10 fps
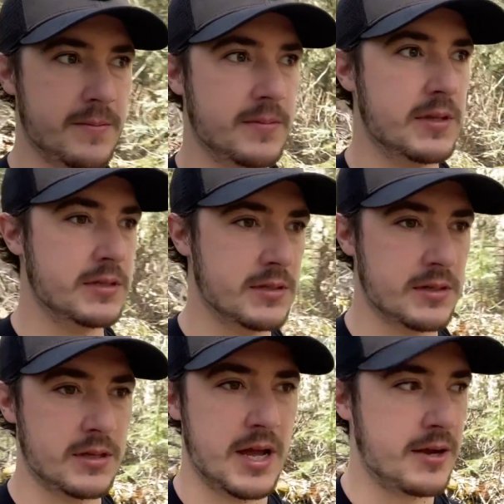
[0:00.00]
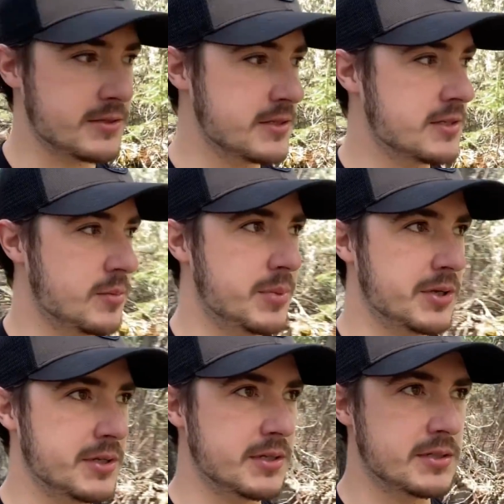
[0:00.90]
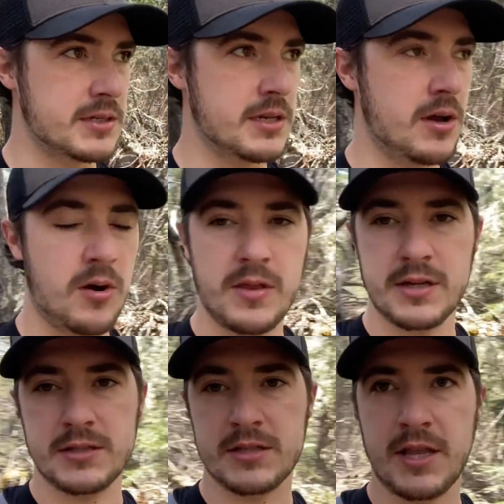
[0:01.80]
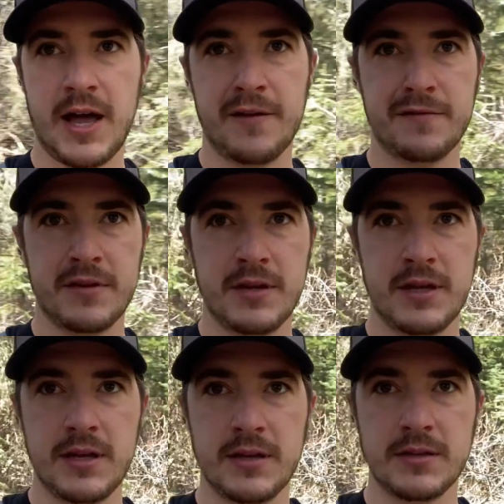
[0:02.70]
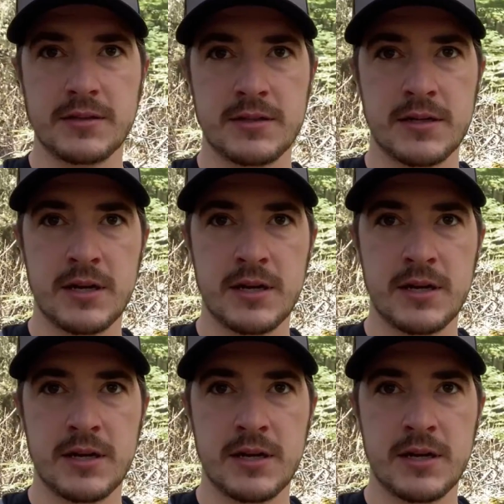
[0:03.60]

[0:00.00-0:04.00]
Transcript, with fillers: These little houses are buildings, and all that is left is